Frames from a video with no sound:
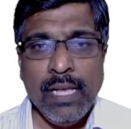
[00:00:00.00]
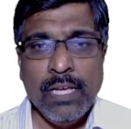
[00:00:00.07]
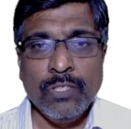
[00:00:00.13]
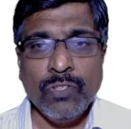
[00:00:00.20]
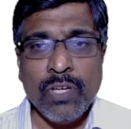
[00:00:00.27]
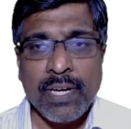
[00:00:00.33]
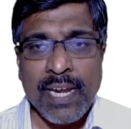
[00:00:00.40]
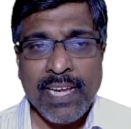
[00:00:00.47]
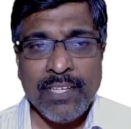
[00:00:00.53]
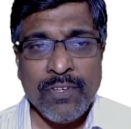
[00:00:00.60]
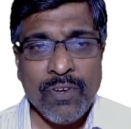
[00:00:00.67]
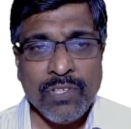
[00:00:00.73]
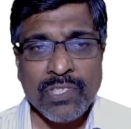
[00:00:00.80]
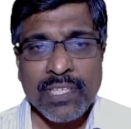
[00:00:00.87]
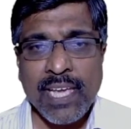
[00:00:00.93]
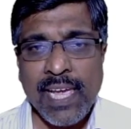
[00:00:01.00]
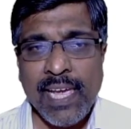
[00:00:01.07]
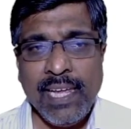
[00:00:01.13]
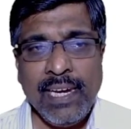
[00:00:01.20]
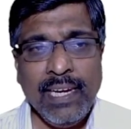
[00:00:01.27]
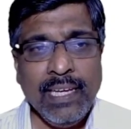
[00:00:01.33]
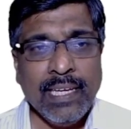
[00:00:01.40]
So ratio
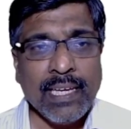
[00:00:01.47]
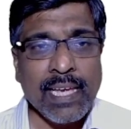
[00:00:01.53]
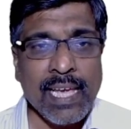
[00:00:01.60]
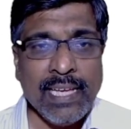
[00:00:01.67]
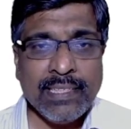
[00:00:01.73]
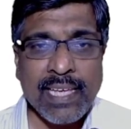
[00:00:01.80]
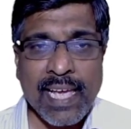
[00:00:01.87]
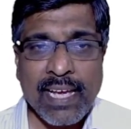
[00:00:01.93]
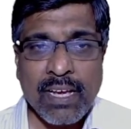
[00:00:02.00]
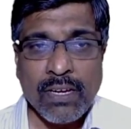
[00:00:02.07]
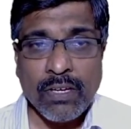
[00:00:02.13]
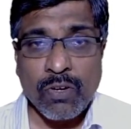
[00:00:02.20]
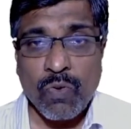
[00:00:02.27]
scale is a